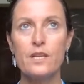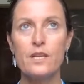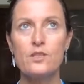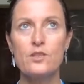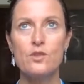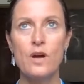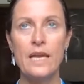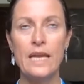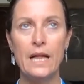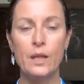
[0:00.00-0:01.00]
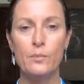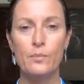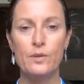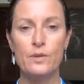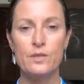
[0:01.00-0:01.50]
to try and help
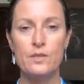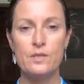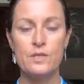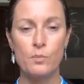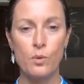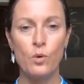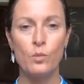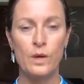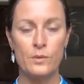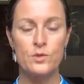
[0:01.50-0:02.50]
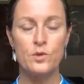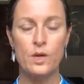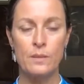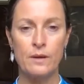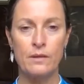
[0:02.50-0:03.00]
support what I was
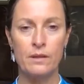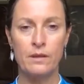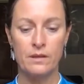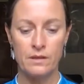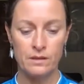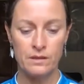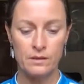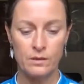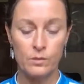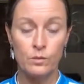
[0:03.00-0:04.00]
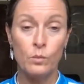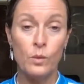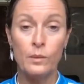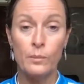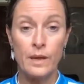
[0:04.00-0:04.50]
talking about, the
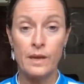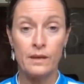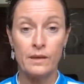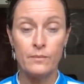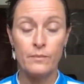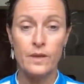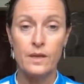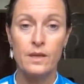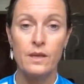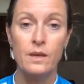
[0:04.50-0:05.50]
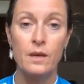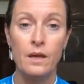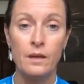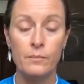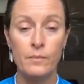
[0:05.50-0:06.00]
well-being
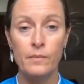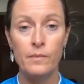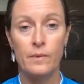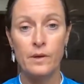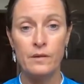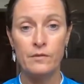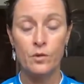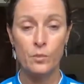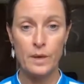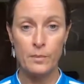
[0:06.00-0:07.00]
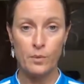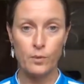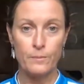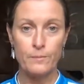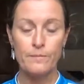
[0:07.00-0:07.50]
of young people.
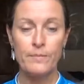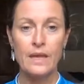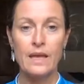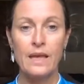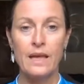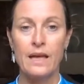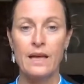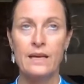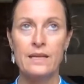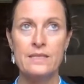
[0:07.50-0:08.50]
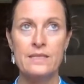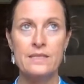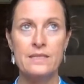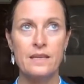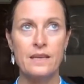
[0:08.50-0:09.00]
And
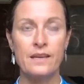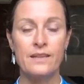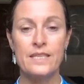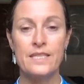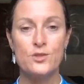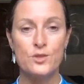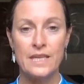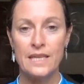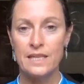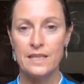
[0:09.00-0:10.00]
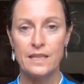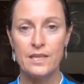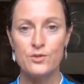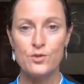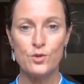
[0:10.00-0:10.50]
this is just a little
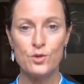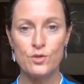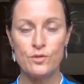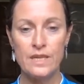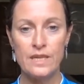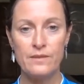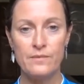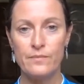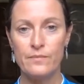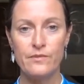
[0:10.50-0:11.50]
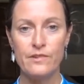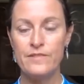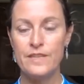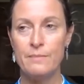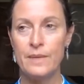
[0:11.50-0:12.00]
introductory
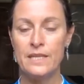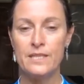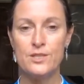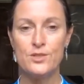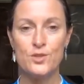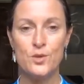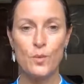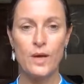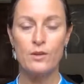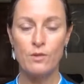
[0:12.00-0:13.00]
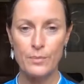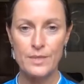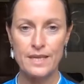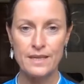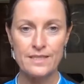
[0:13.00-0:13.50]
15 minutes just to whet your
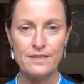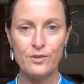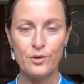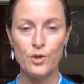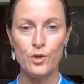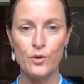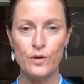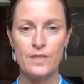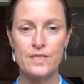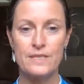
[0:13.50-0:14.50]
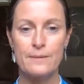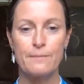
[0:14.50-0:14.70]
appetite if you're curious.